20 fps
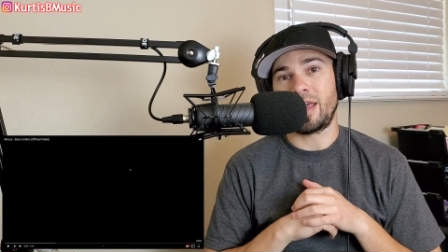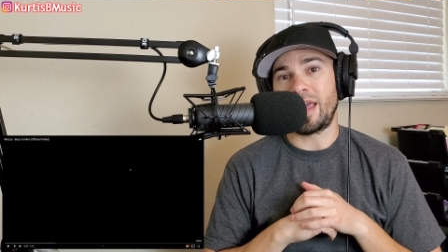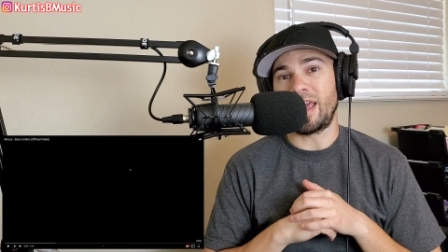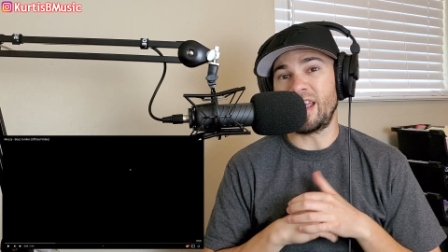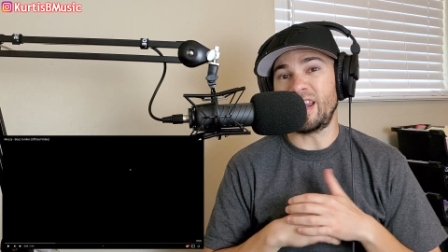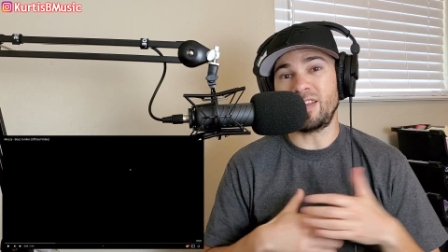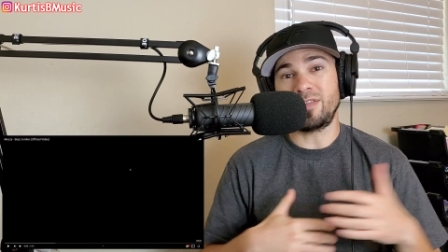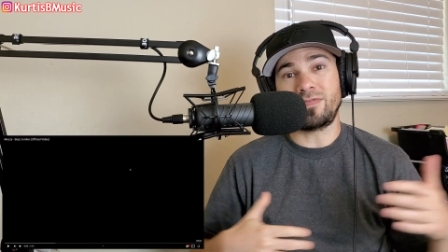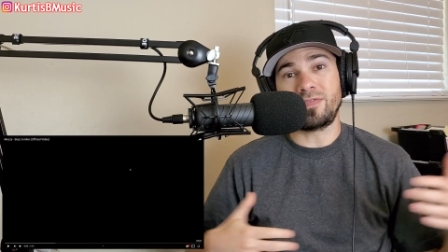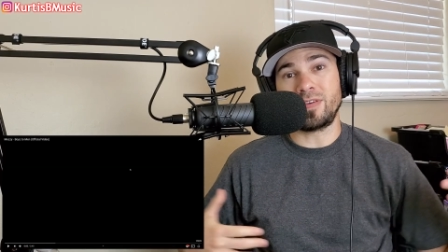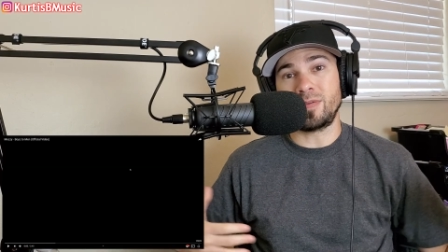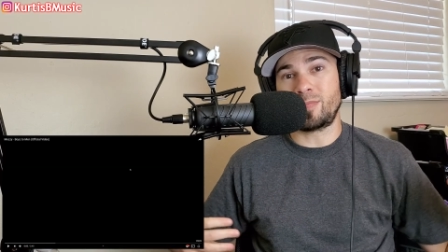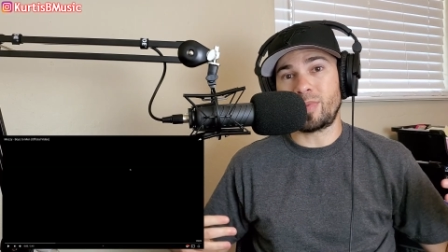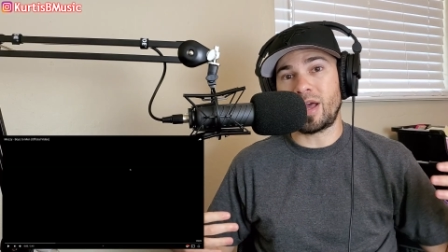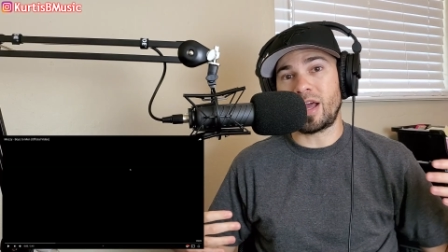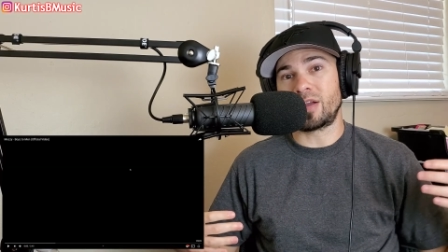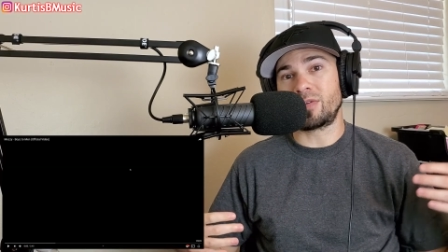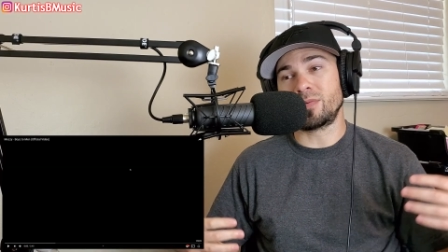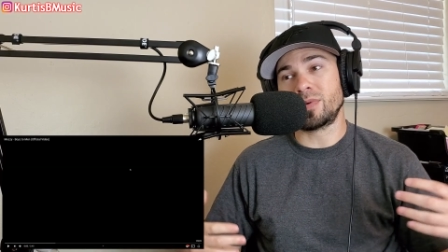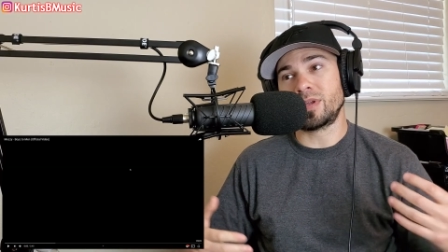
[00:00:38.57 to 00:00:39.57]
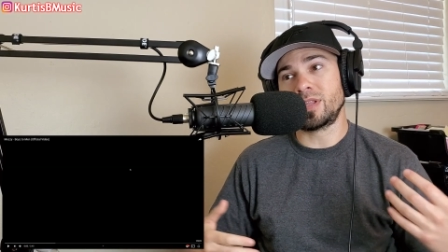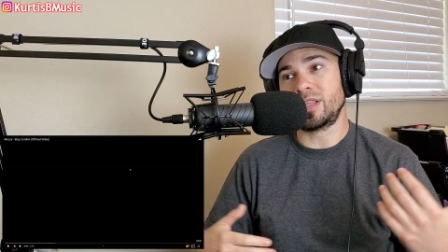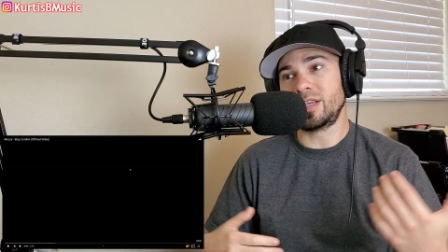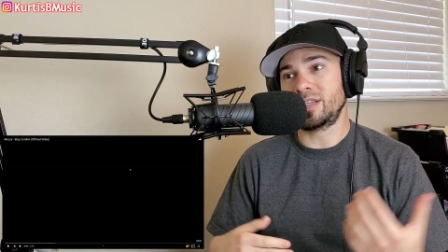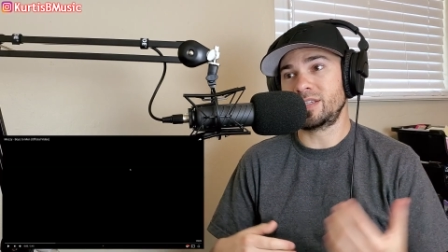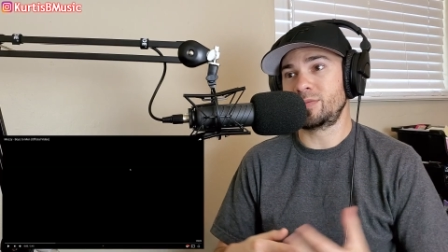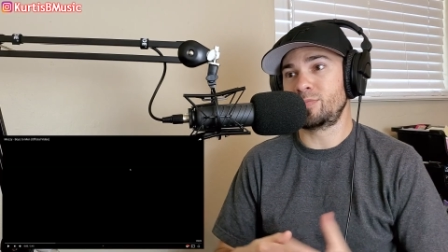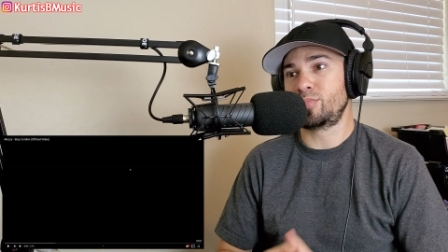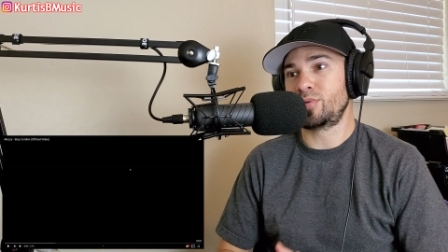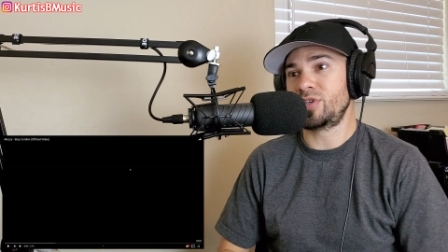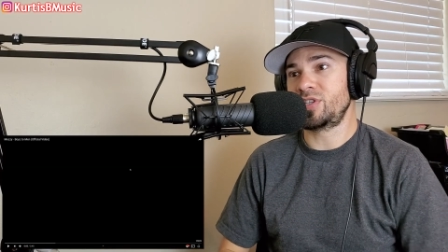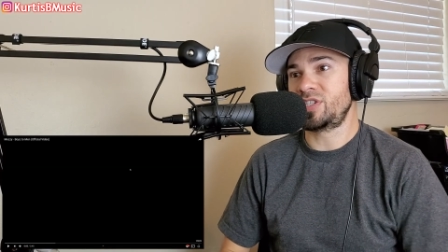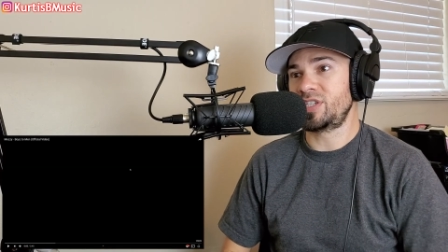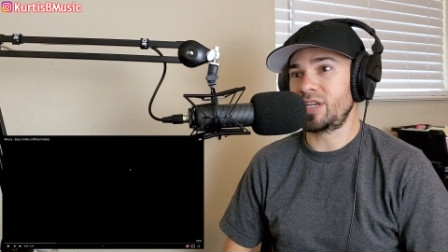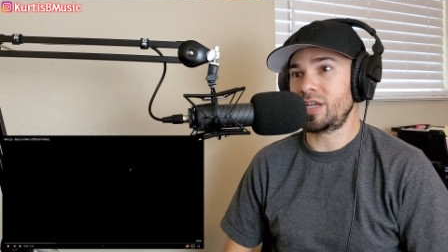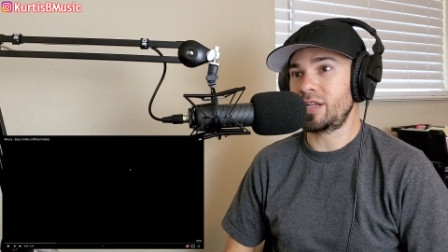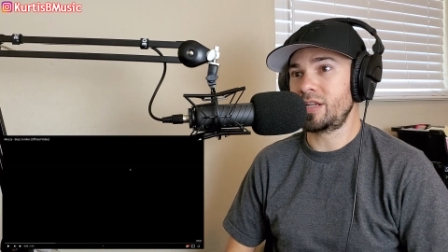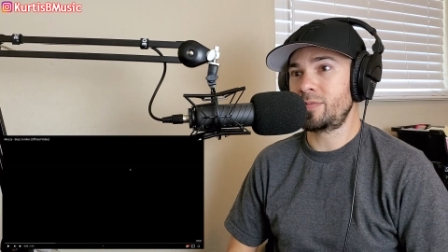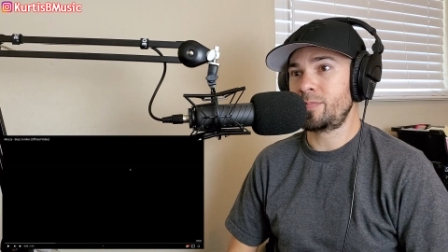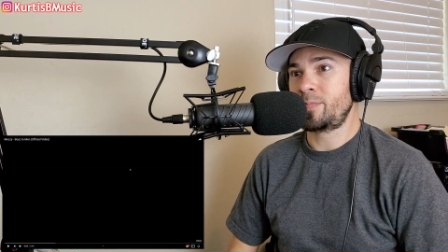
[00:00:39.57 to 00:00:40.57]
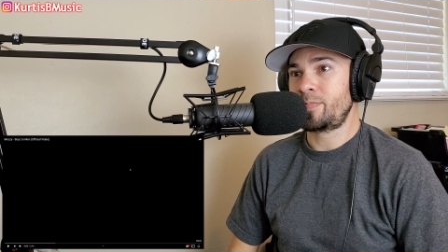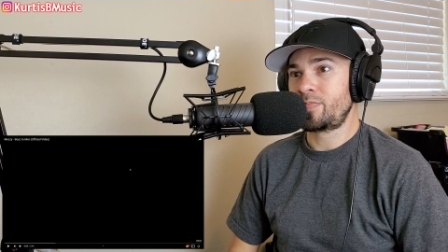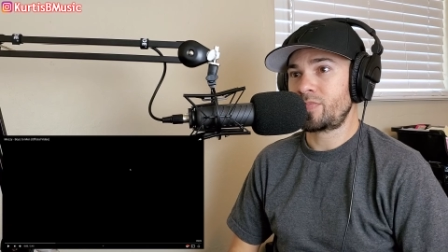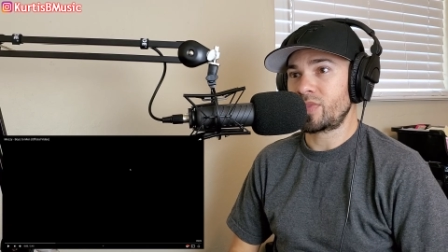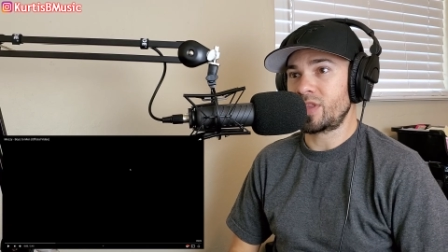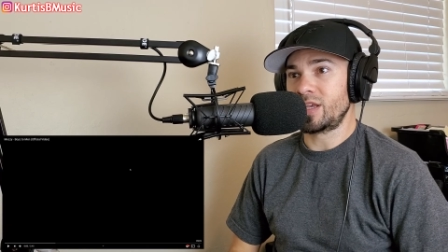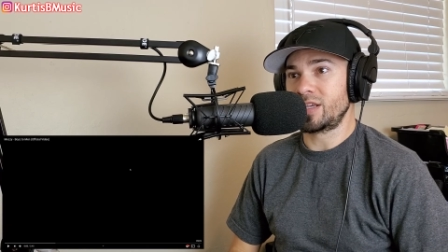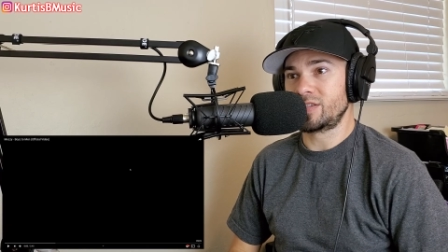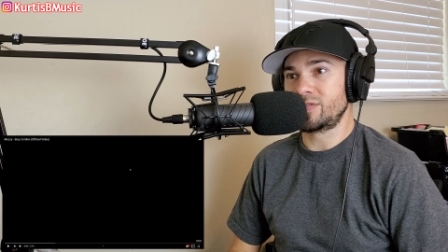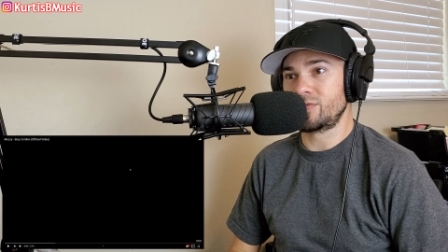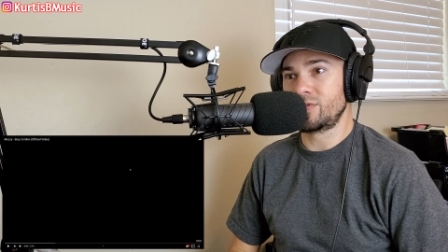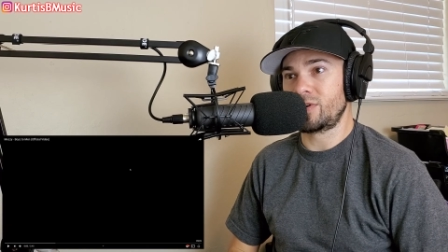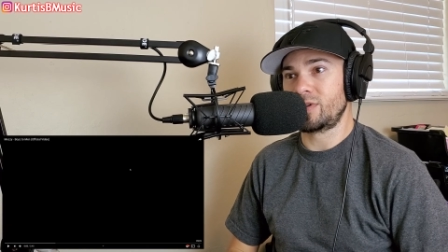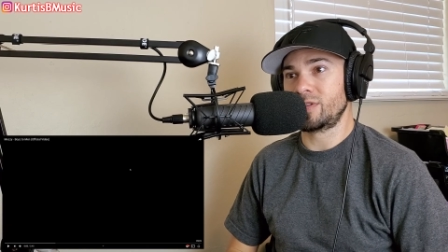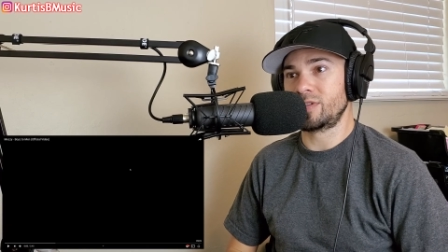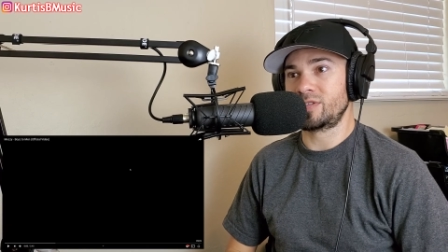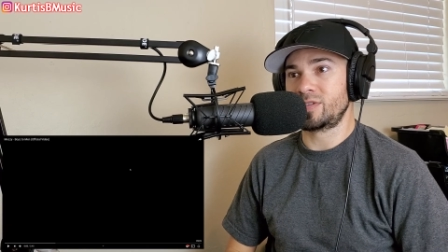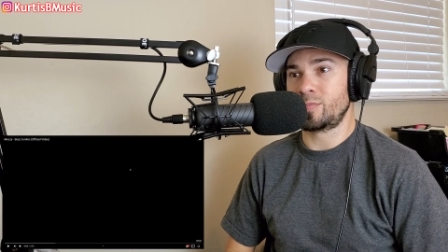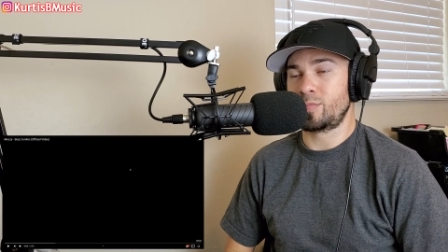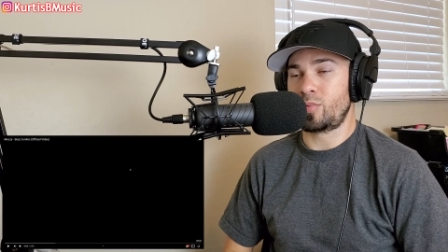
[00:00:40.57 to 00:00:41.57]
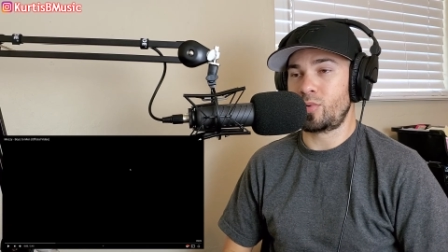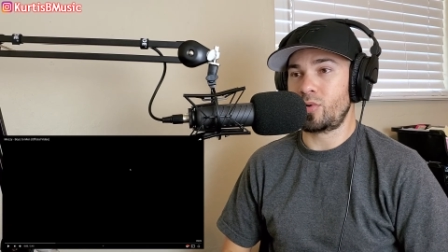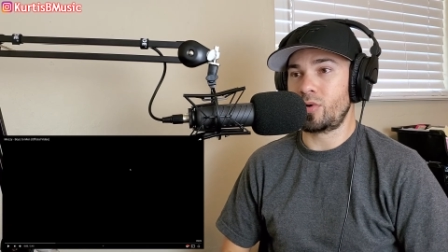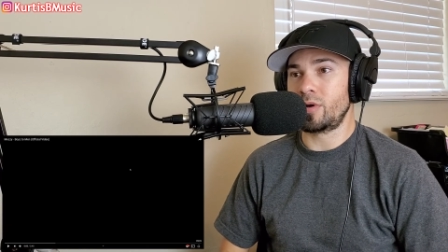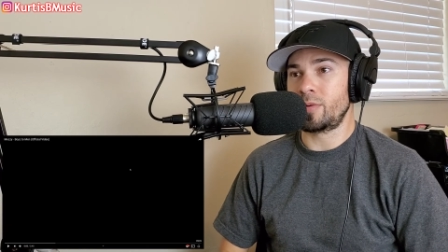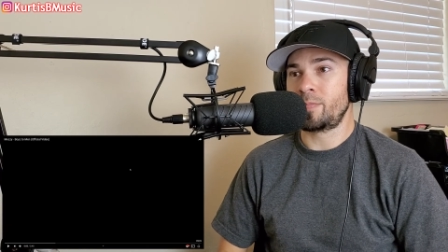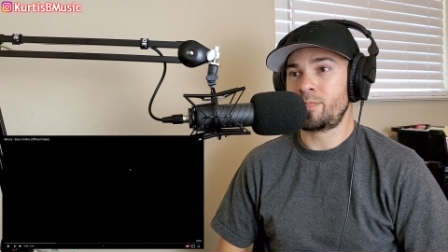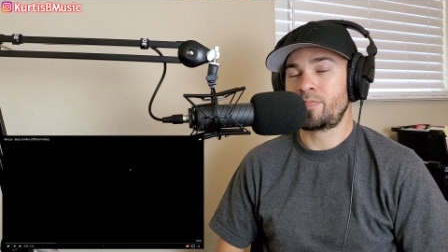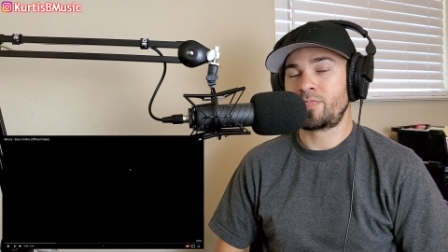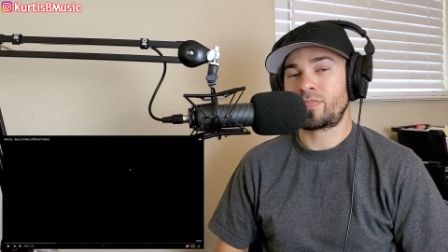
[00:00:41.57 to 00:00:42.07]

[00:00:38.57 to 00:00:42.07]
Any feedback really is appreciated. Thanks for all the support.